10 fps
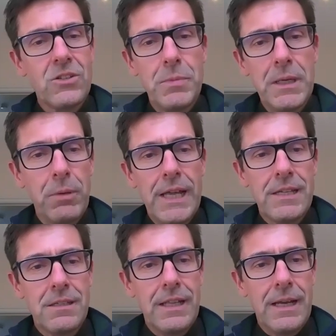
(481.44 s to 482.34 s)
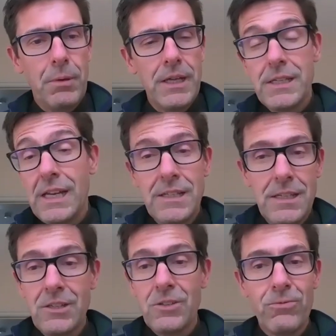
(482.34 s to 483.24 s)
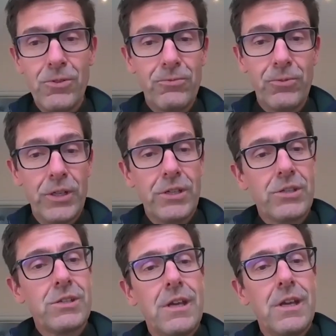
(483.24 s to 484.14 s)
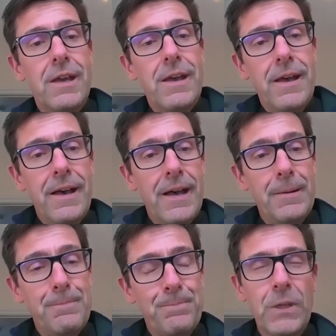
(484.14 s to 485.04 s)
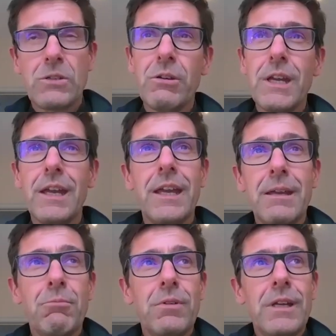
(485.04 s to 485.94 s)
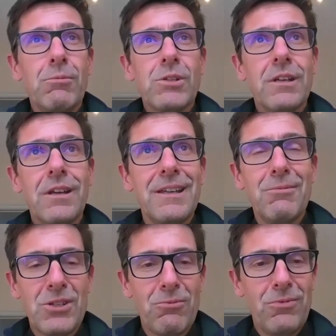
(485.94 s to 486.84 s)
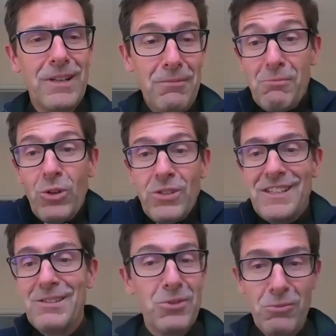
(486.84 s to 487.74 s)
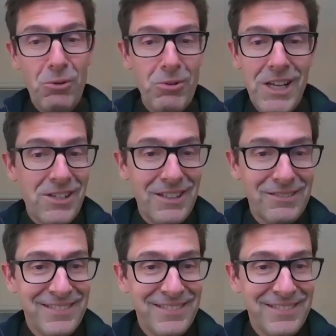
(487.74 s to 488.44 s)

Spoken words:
of being blessed in that place, any sense of fruitfulness. So it was in one sense, it was a real risk.